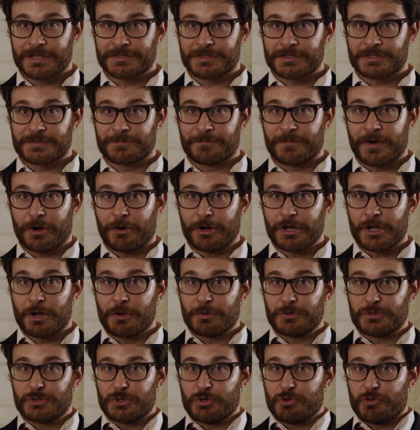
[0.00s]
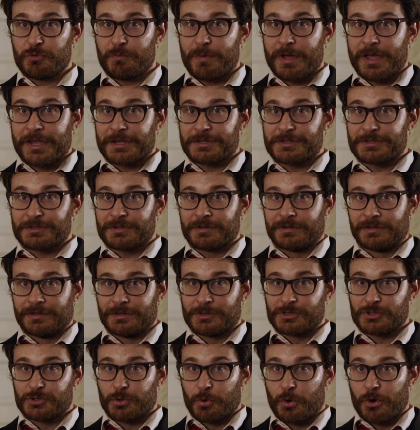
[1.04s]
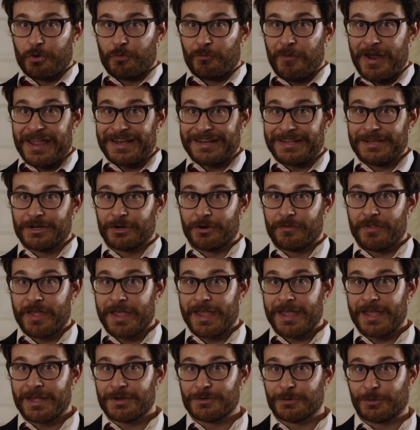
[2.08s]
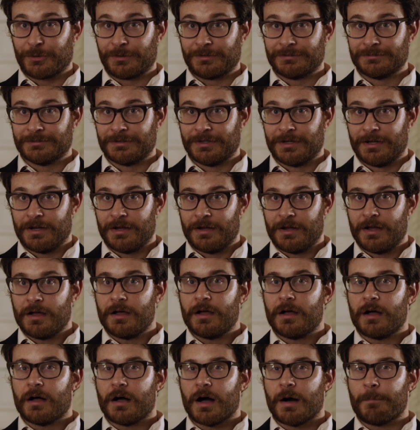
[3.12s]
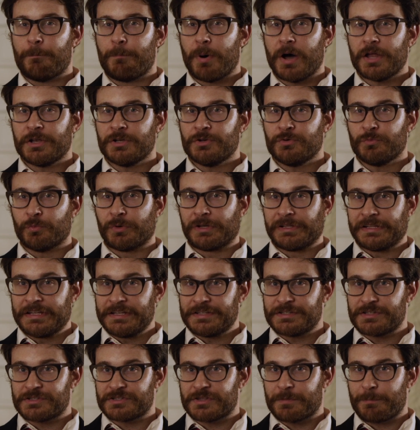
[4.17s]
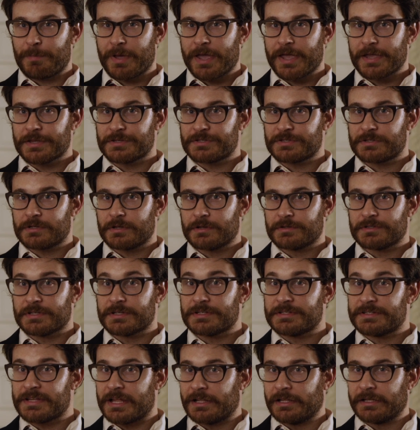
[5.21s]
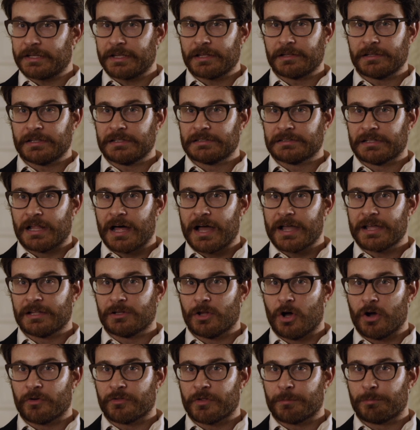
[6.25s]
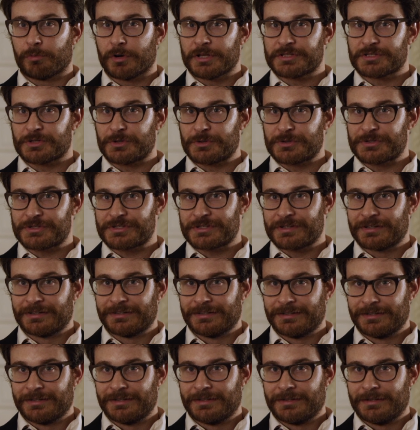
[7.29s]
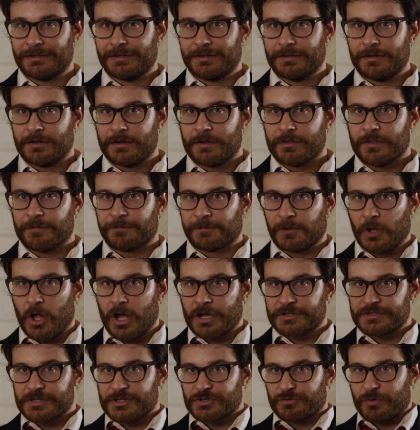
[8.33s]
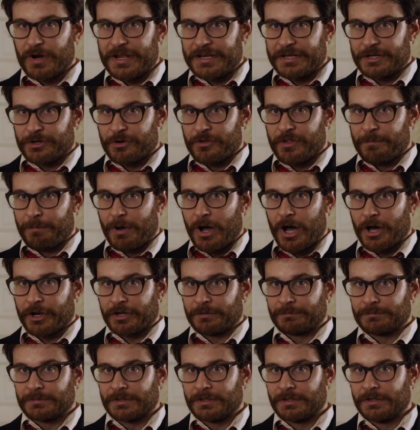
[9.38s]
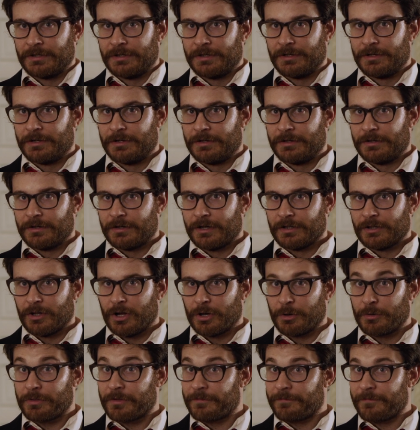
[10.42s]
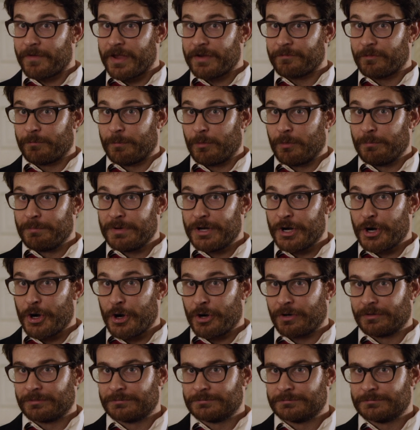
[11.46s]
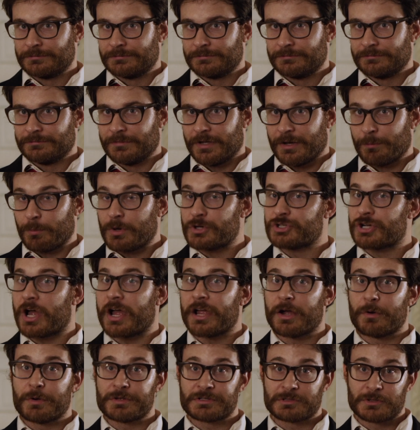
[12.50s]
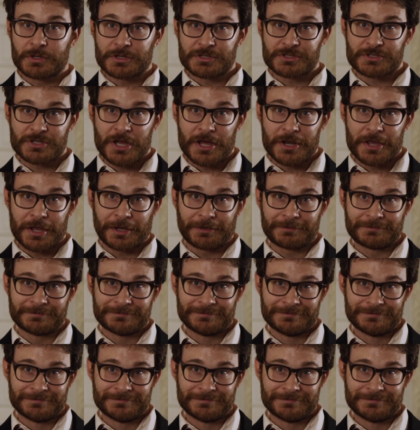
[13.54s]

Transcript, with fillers: has its very own toothpaste stored right here in the handle. A button releases the paste to delicately lie along the bristles. The floss is right here in the bottom, along with a favorable mirror, in which I always look stunning.